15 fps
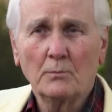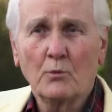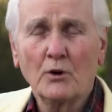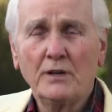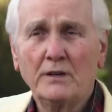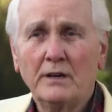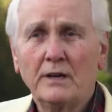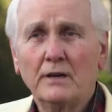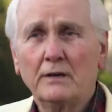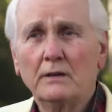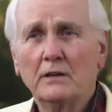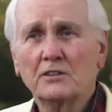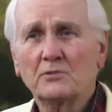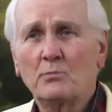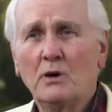predated
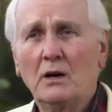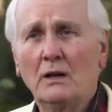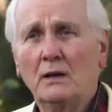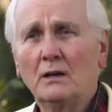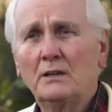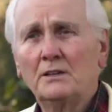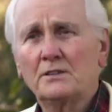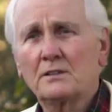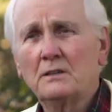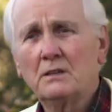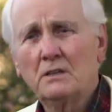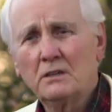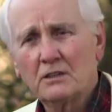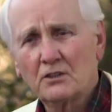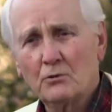us by at least
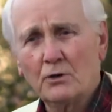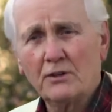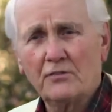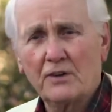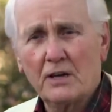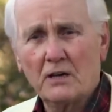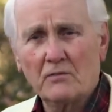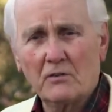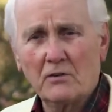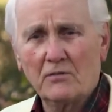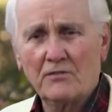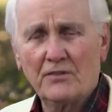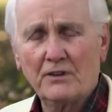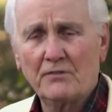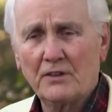25 or
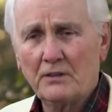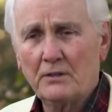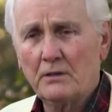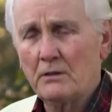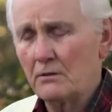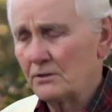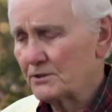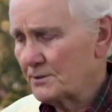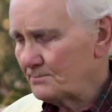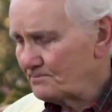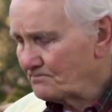50 years.